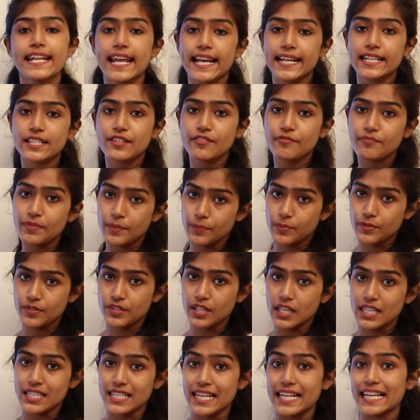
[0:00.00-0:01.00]
negative
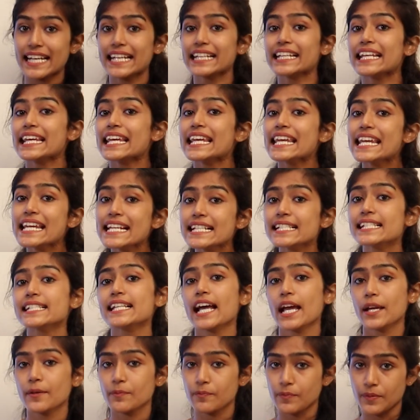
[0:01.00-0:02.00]
proposition, in E
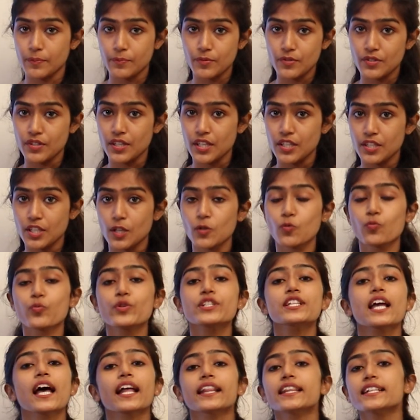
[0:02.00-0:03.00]
type proposition,
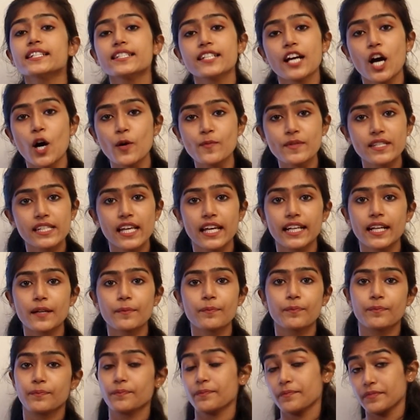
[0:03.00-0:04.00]
which are the terms
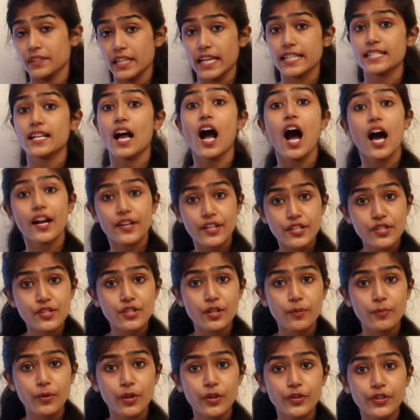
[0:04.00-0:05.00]
that are
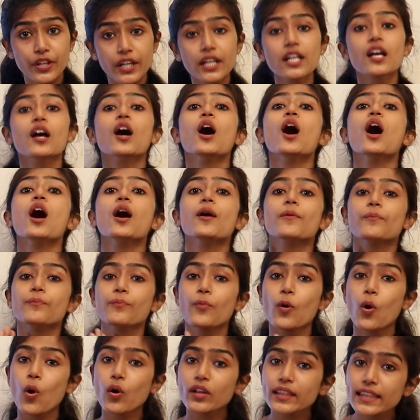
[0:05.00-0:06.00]
distributed?
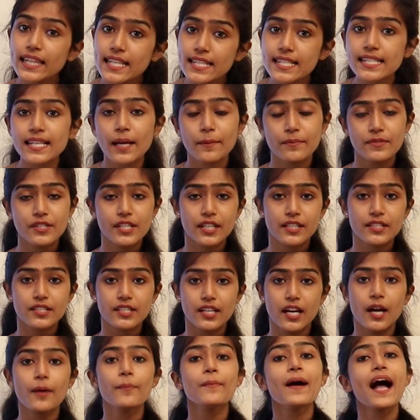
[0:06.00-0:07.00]
Both the subject
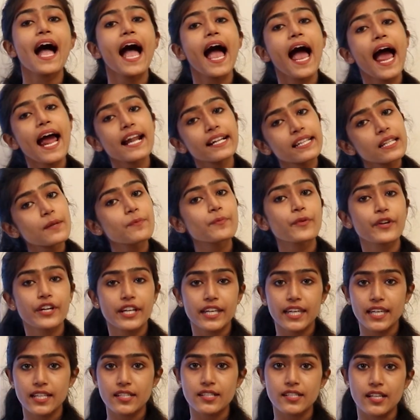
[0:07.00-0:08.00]
term and the
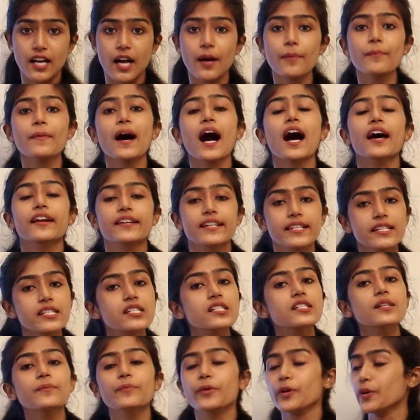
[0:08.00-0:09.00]
predicate term are
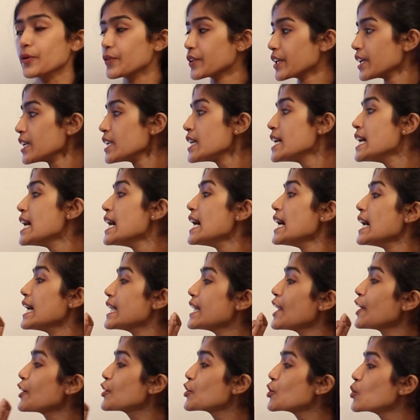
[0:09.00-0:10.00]
distributed
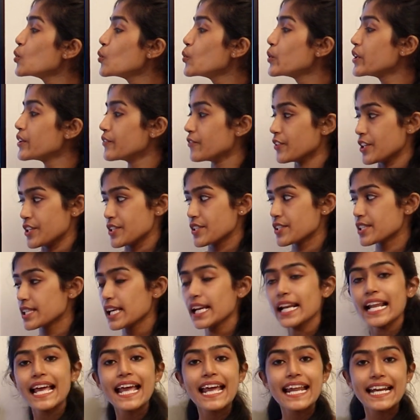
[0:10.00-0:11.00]
in a
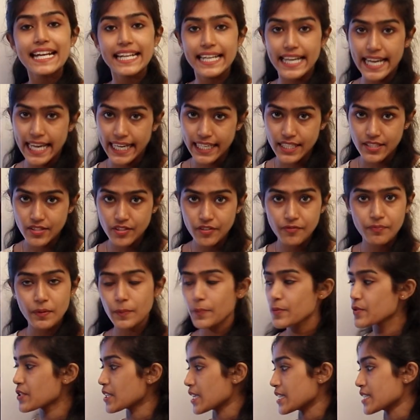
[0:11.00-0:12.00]
universal negative
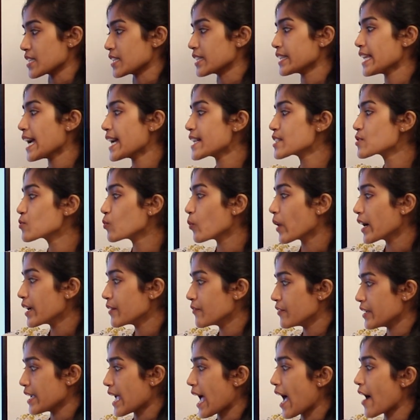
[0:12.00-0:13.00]
proposition. That is why
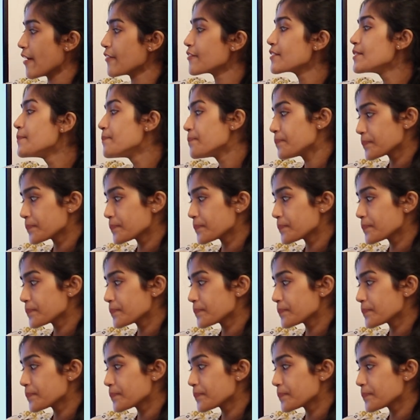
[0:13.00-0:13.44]
we have